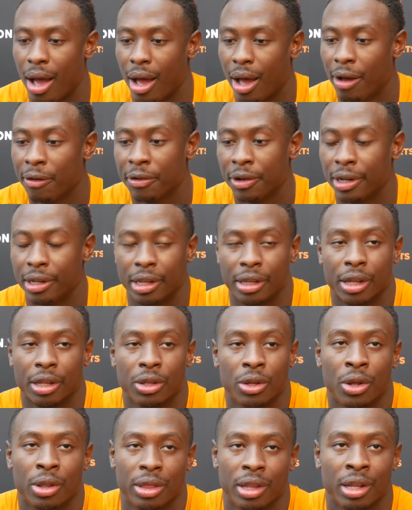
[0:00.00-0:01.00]
I feel like
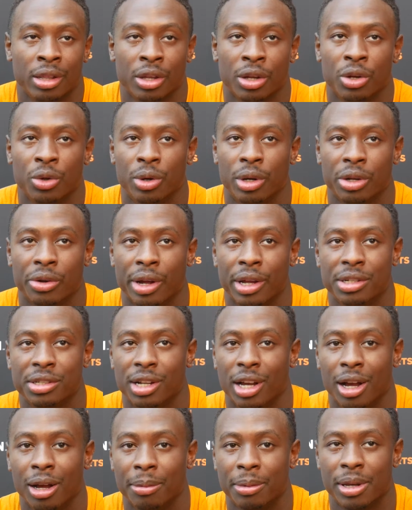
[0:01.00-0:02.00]
that they're doing a great
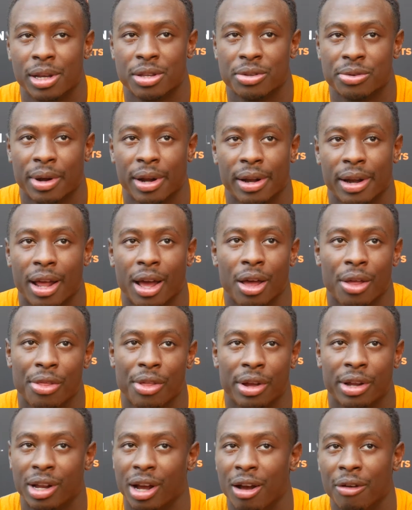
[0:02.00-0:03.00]
job, because right now
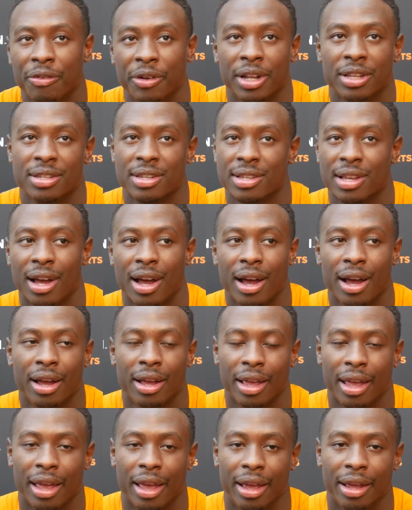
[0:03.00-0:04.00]
their confidence is high,
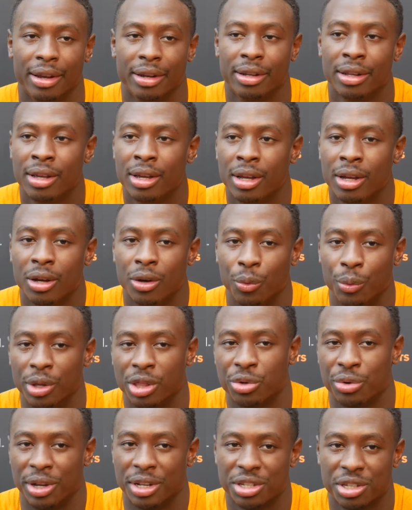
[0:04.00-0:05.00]
and
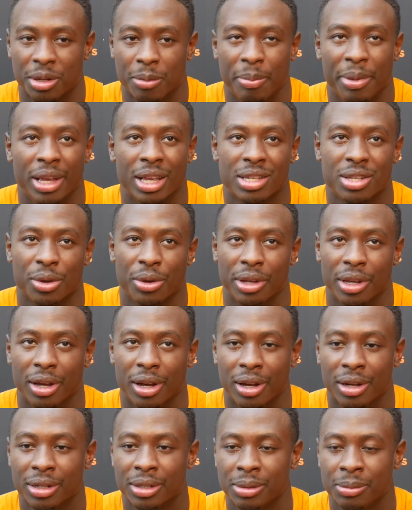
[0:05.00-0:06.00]
with Christian being so
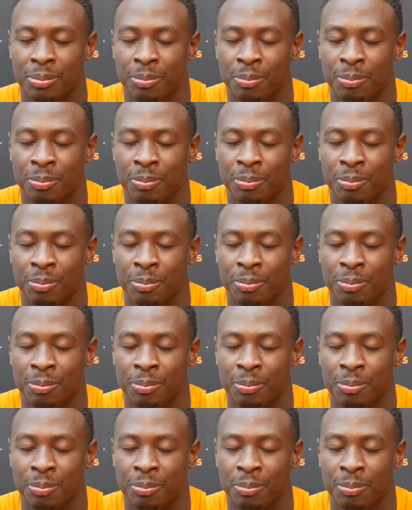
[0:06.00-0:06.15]
young,